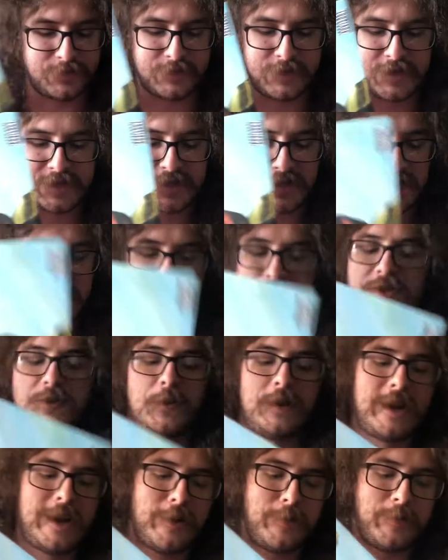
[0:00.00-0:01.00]
This is also
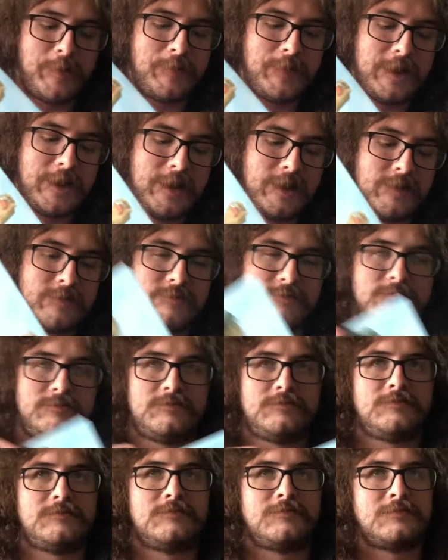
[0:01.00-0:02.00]
an album that
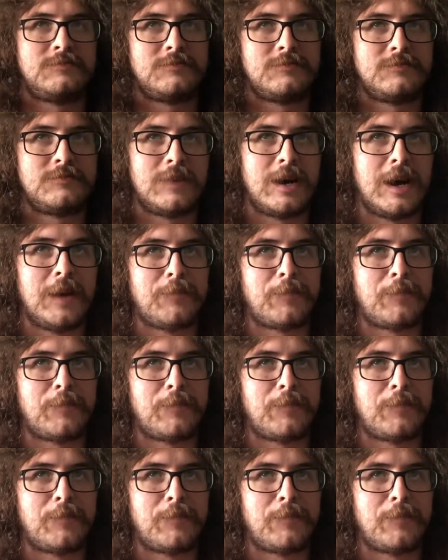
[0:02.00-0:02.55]
I